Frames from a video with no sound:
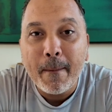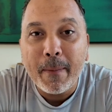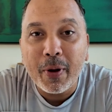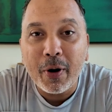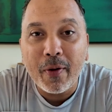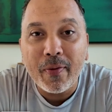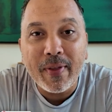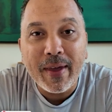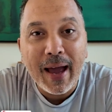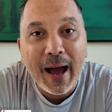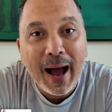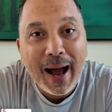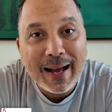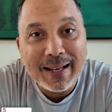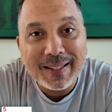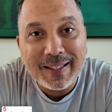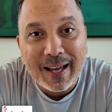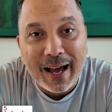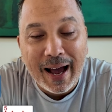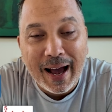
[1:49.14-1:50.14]
But on the high
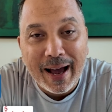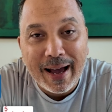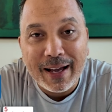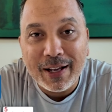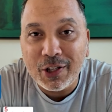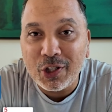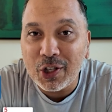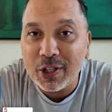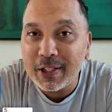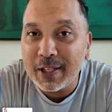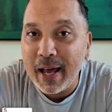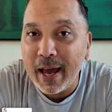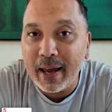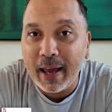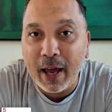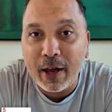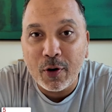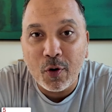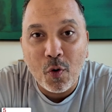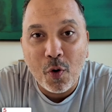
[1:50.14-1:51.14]
side, just
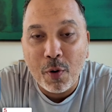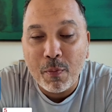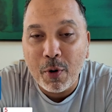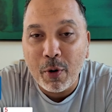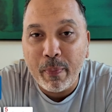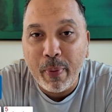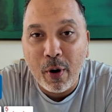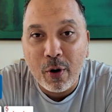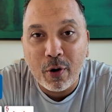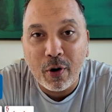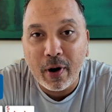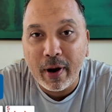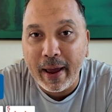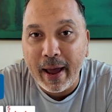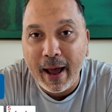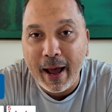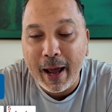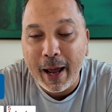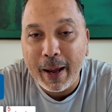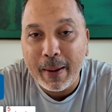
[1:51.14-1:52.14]
like a normal poker
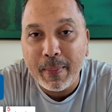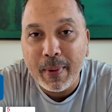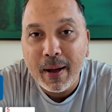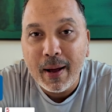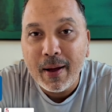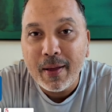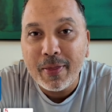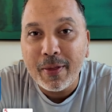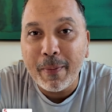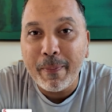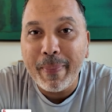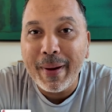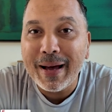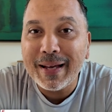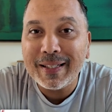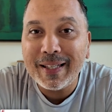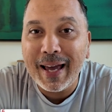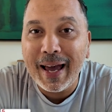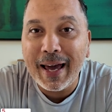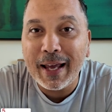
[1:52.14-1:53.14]
game, the
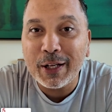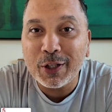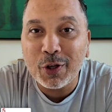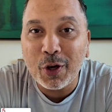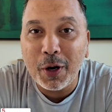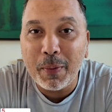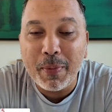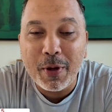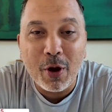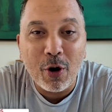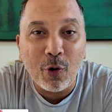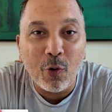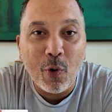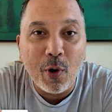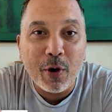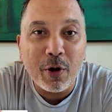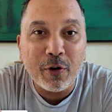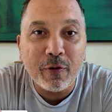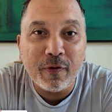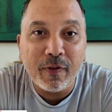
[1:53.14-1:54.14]
best hand is going to be a
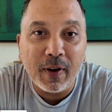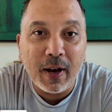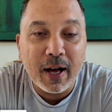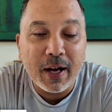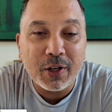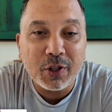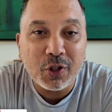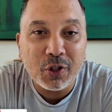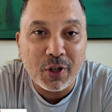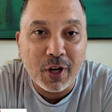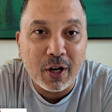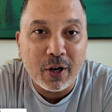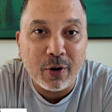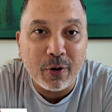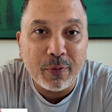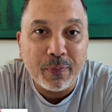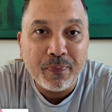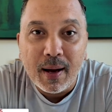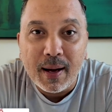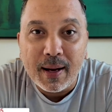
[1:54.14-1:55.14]
royal flush.
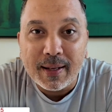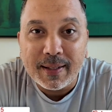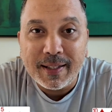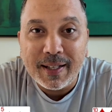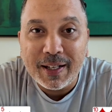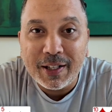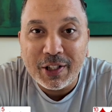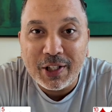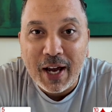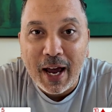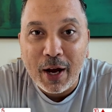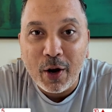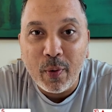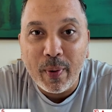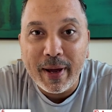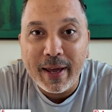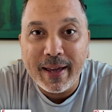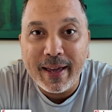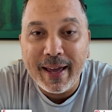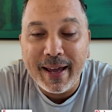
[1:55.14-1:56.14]
So 10, Jack,
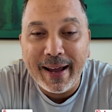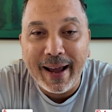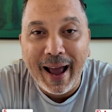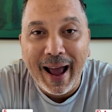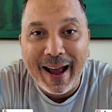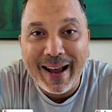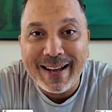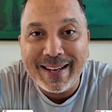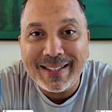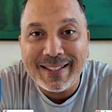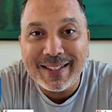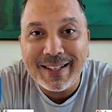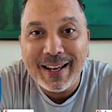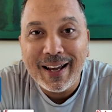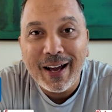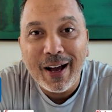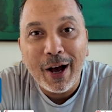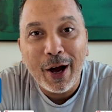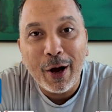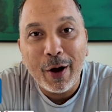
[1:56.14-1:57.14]
Queen, King,
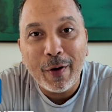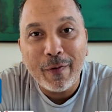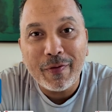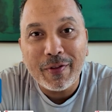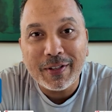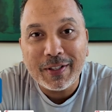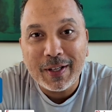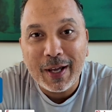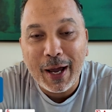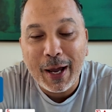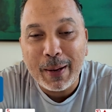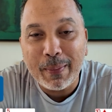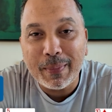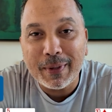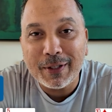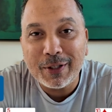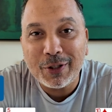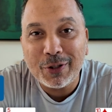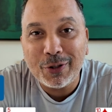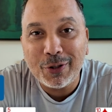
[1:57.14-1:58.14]
Ace of the same
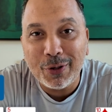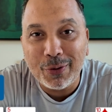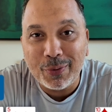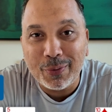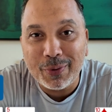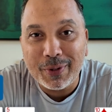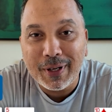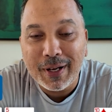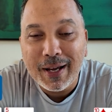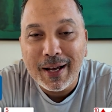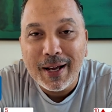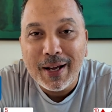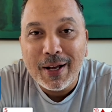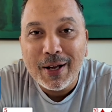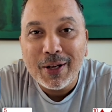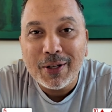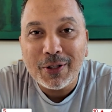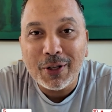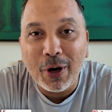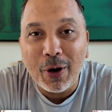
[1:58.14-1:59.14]
suit.
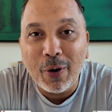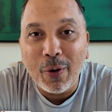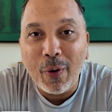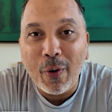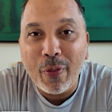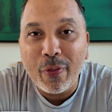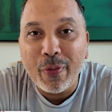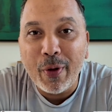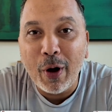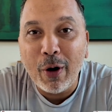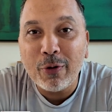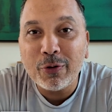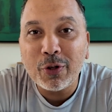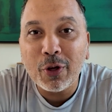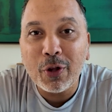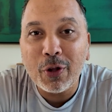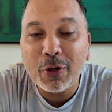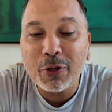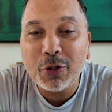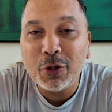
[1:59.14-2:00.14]
So those
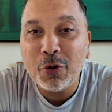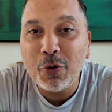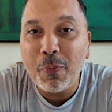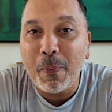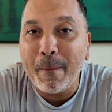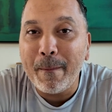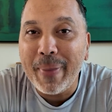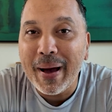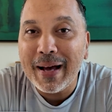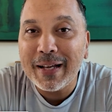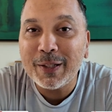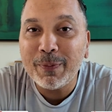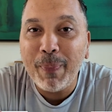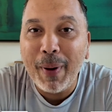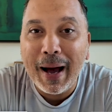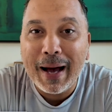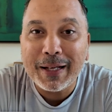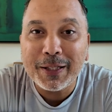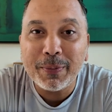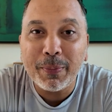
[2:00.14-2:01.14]
are the 2 best
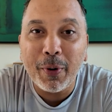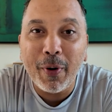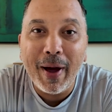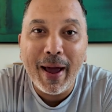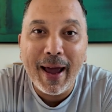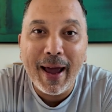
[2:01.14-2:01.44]
possible